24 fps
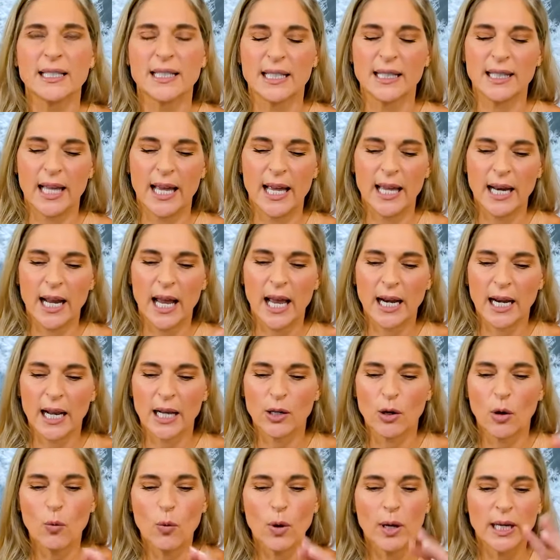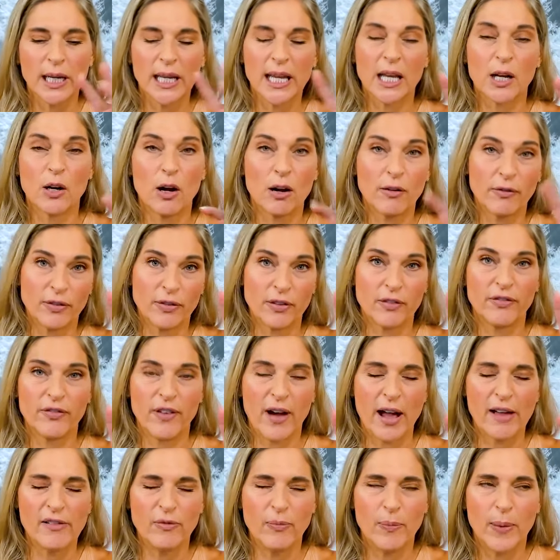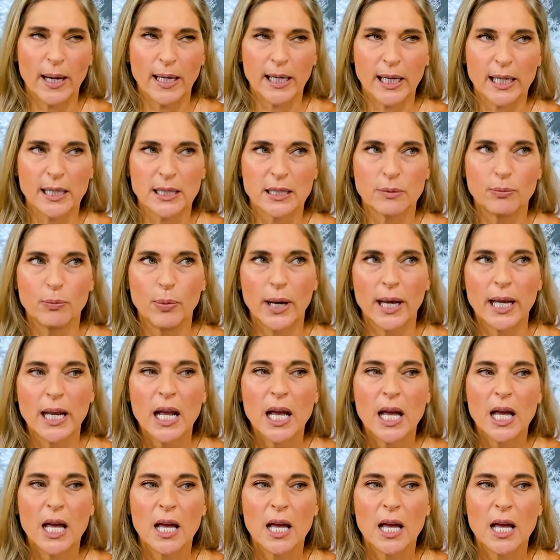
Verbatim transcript: And, and and I don't want to get off the five buckets, but